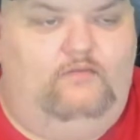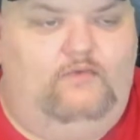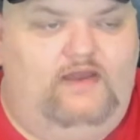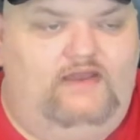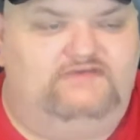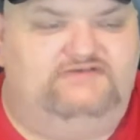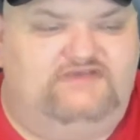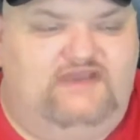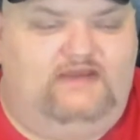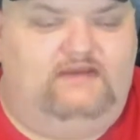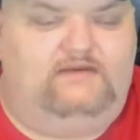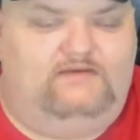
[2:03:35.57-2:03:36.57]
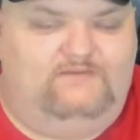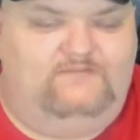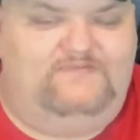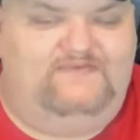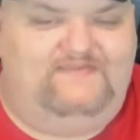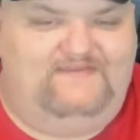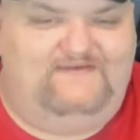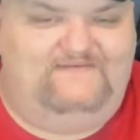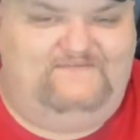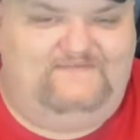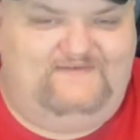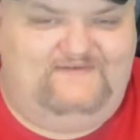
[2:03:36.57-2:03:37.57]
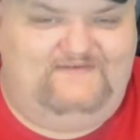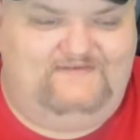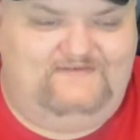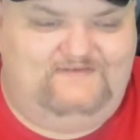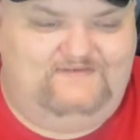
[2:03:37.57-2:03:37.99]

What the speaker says: Why Shanny do me that way?